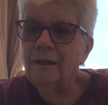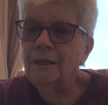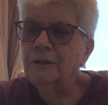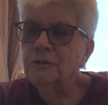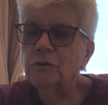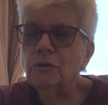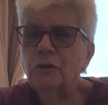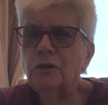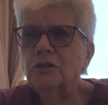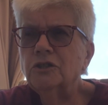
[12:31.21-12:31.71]

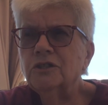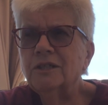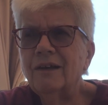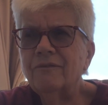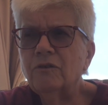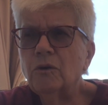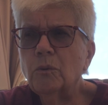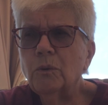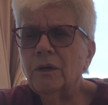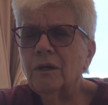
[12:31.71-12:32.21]
So you just have
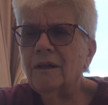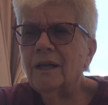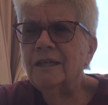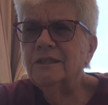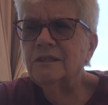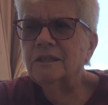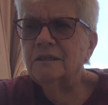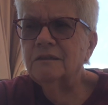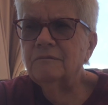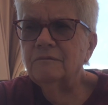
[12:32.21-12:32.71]
to
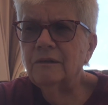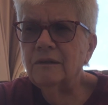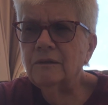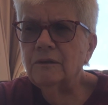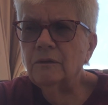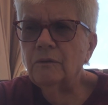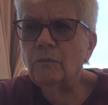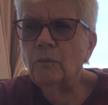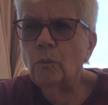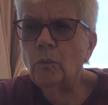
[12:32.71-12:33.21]
realize that
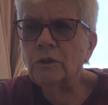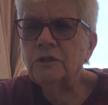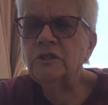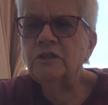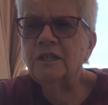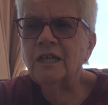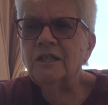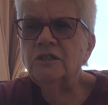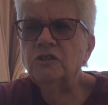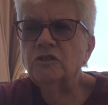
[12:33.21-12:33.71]
what
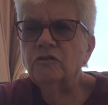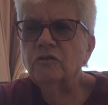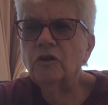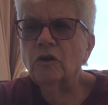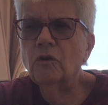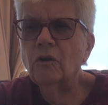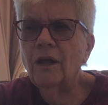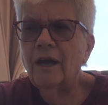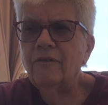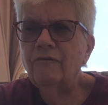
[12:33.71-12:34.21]
stage of your
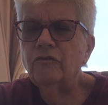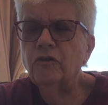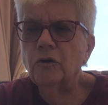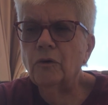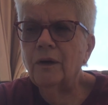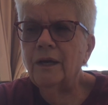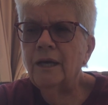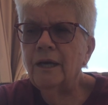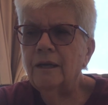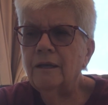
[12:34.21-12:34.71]
life you're
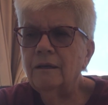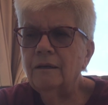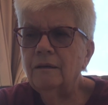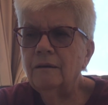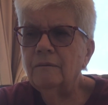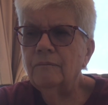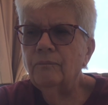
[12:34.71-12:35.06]
in,